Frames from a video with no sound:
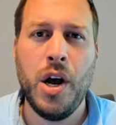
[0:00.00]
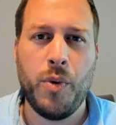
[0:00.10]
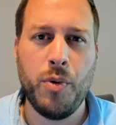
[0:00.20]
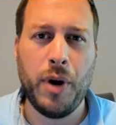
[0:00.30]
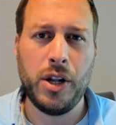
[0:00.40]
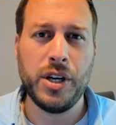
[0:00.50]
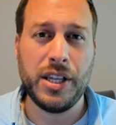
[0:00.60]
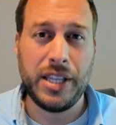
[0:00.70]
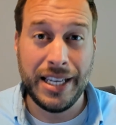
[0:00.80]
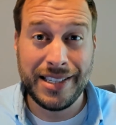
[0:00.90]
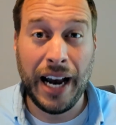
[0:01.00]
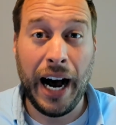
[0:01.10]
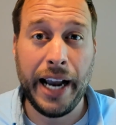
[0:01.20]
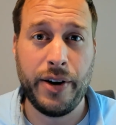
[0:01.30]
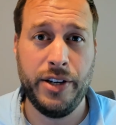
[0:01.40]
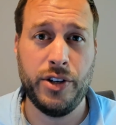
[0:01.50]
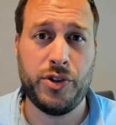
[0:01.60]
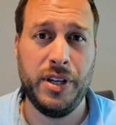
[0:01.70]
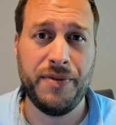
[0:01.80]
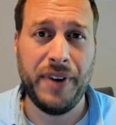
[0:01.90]
We want to look at the entire
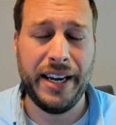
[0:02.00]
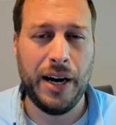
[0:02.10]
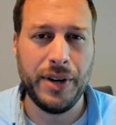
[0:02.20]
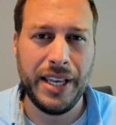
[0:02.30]
industry to find out,